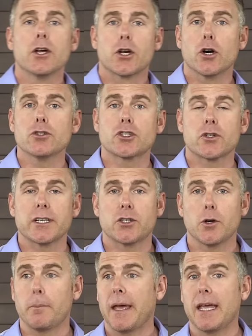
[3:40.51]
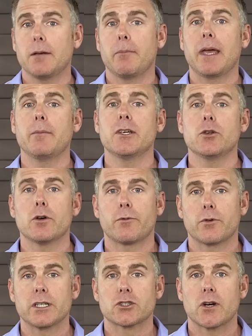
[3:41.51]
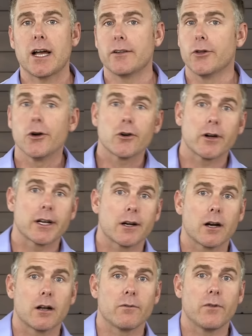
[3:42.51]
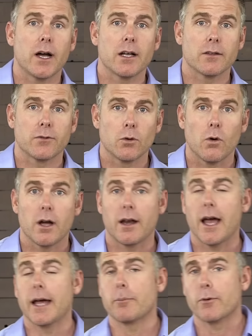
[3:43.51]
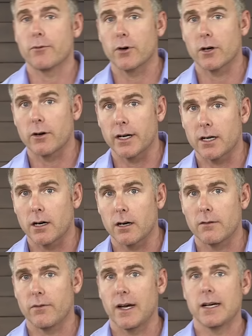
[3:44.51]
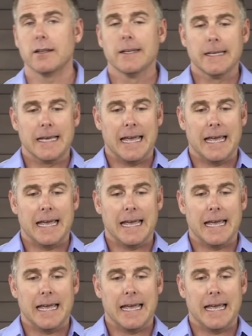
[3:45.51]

go straight to a paid, maybe do a free trial, no credit card on file if you want. I prefer a credit card on file.